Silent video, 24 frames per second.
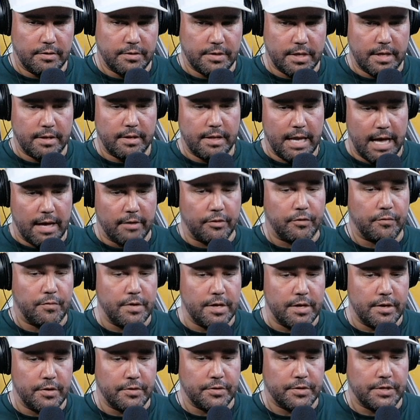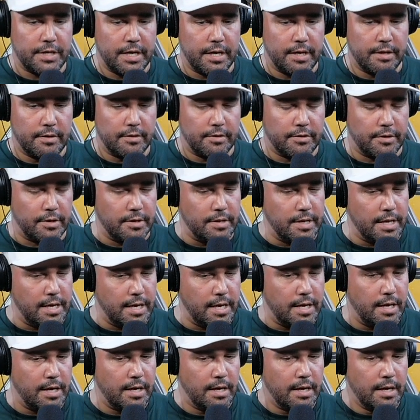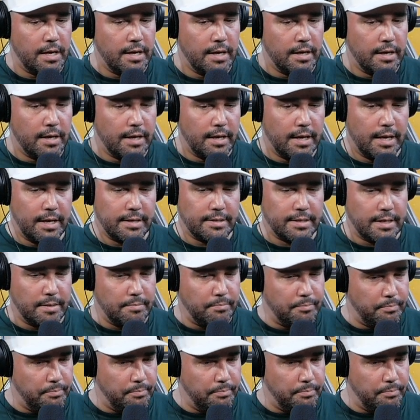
said now 3 years in, the knee, is it,